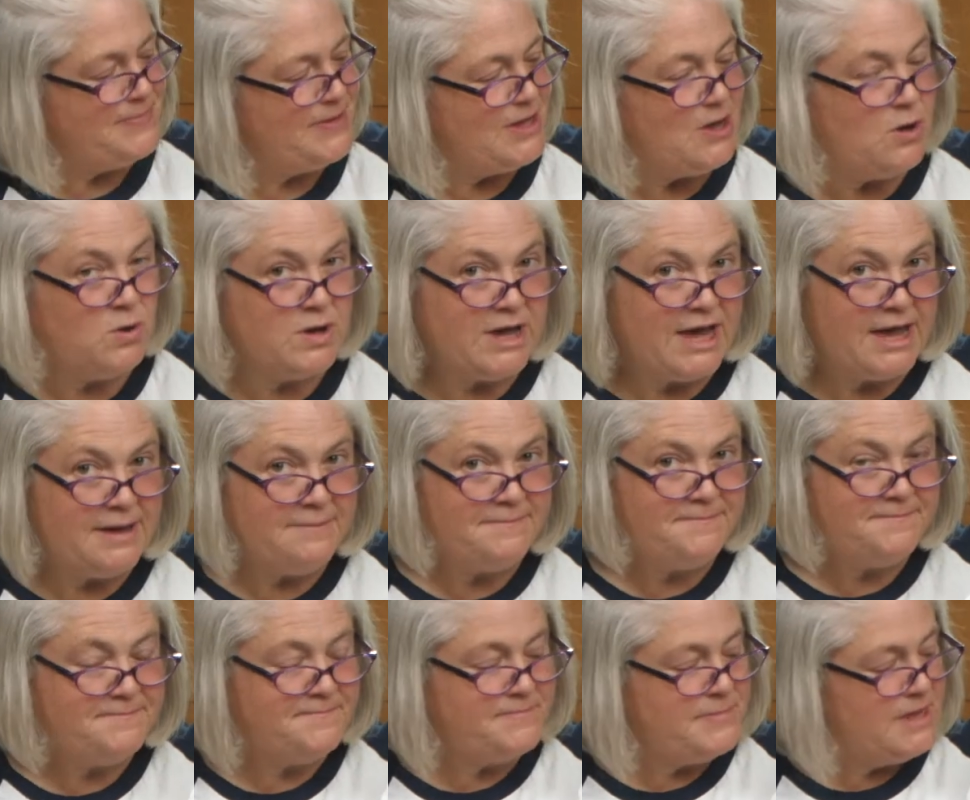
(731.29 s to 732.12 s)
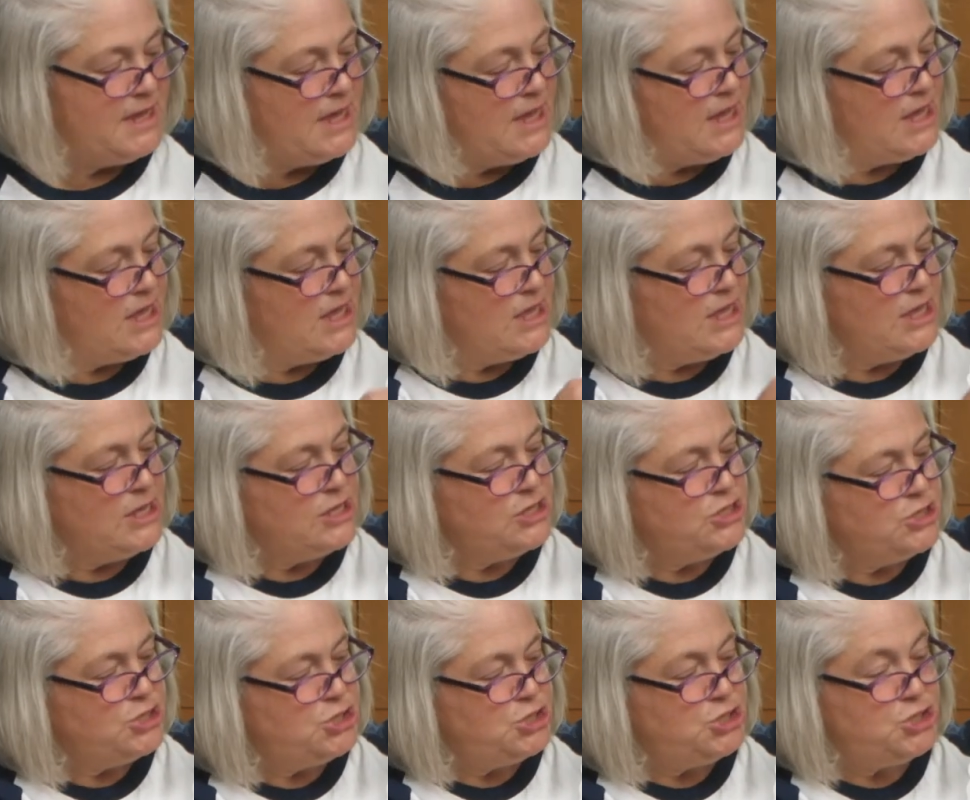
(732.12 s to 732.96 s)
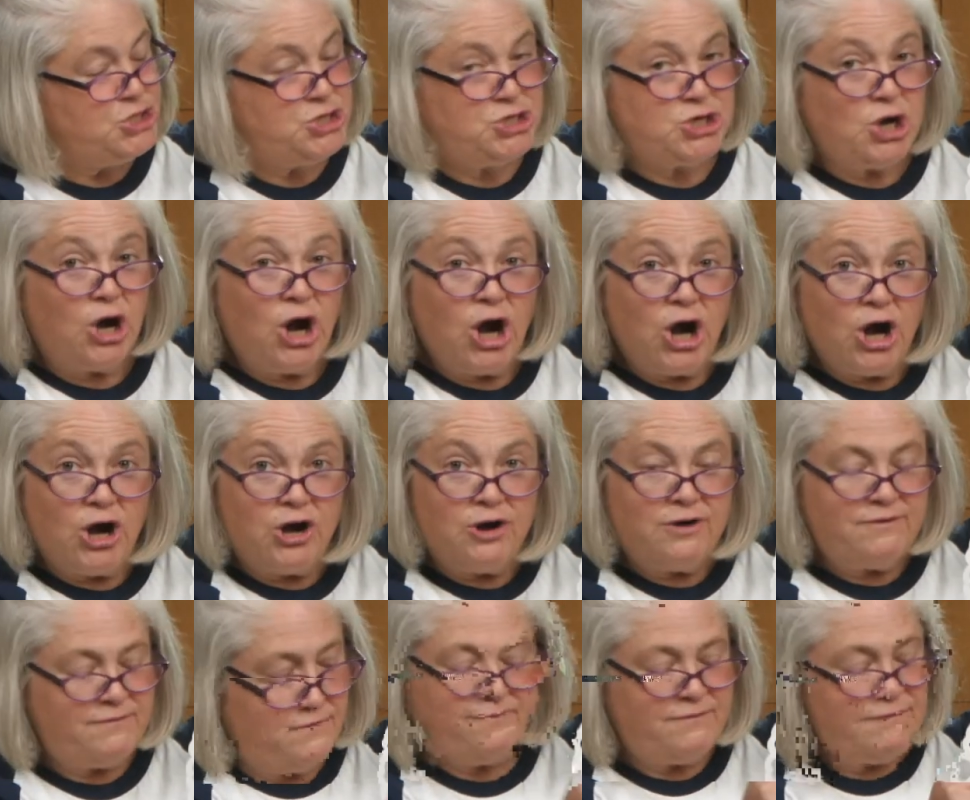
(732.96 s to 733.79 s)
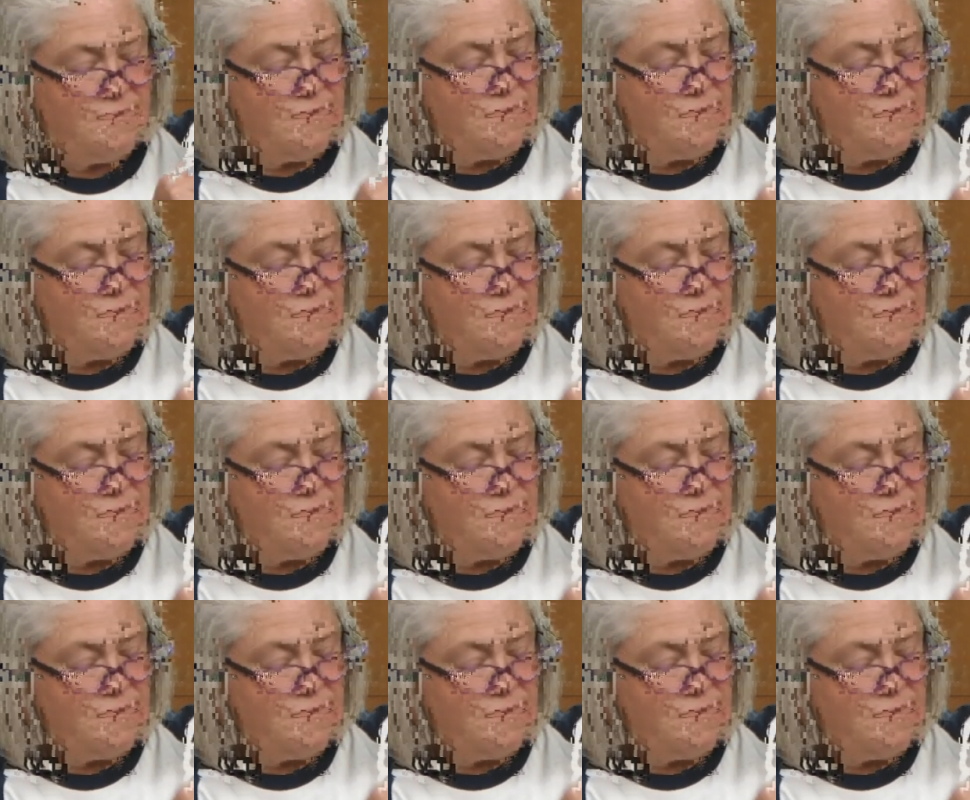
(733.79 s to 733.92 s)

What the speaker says: Okay. Serve